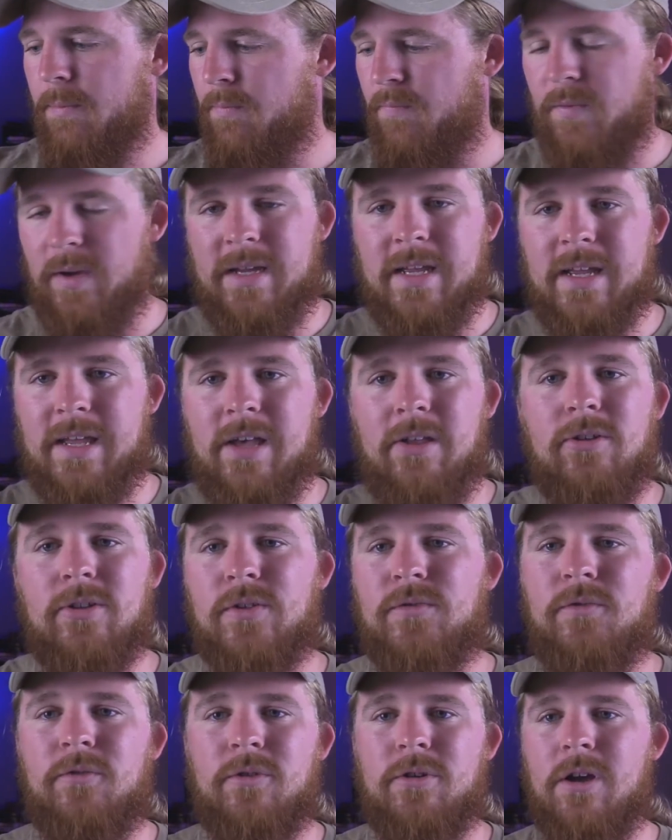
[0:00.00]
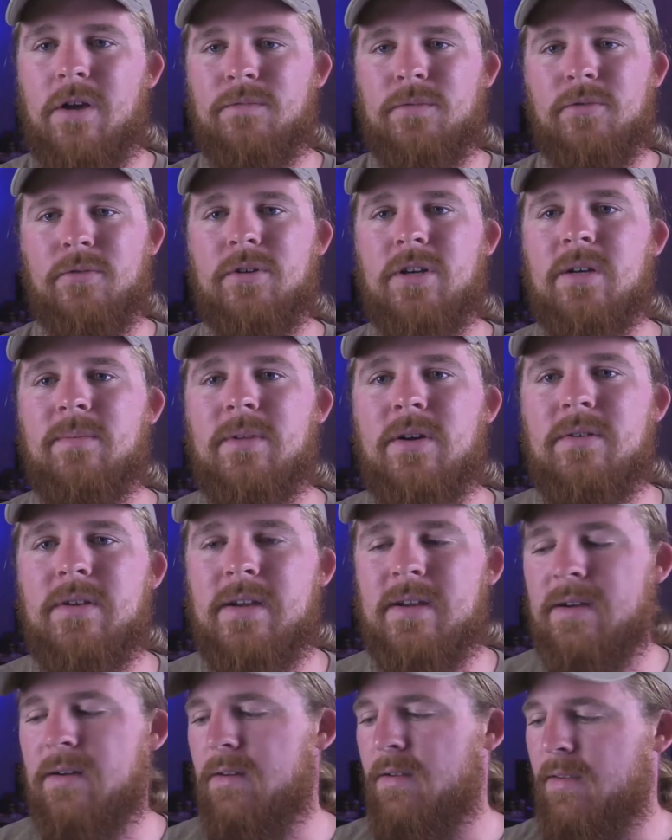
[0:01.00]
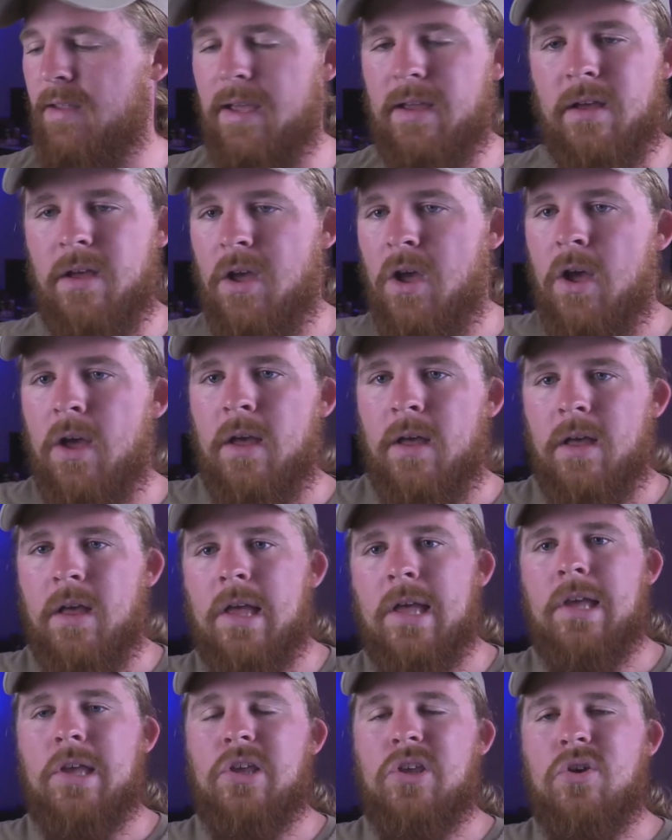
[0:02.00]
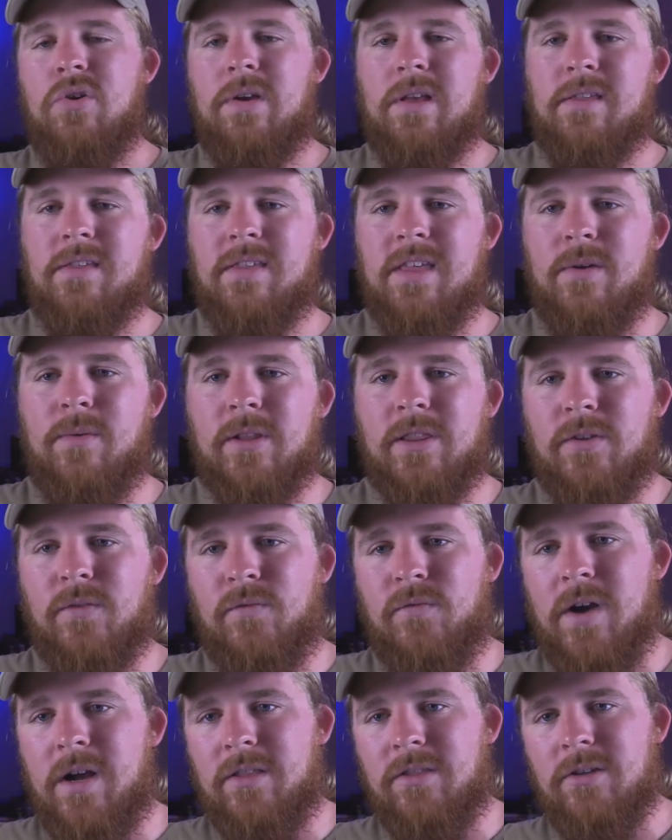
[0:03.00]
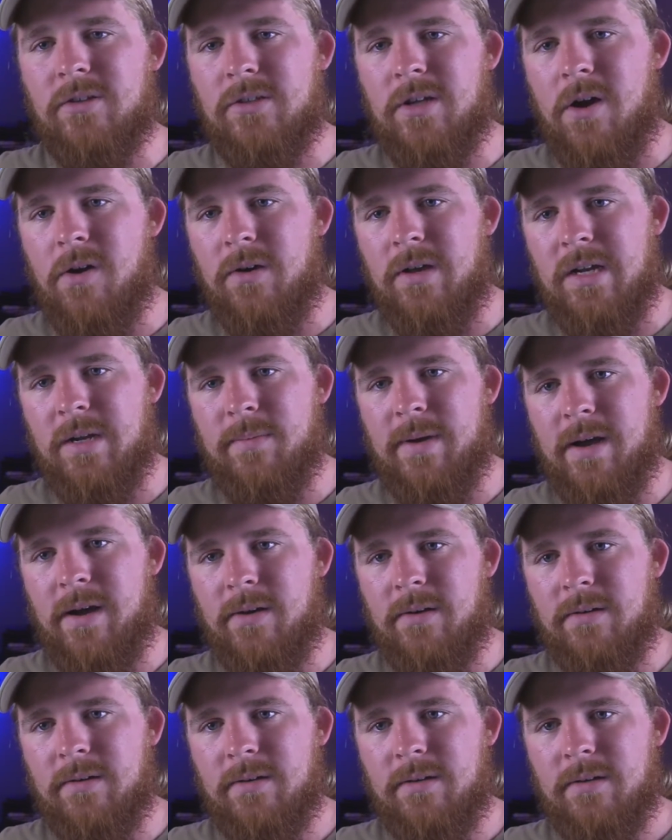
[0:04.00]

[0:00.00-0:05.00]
fucking killers feel comfortable come on here. It's like, you can see what the fuck they're talking about.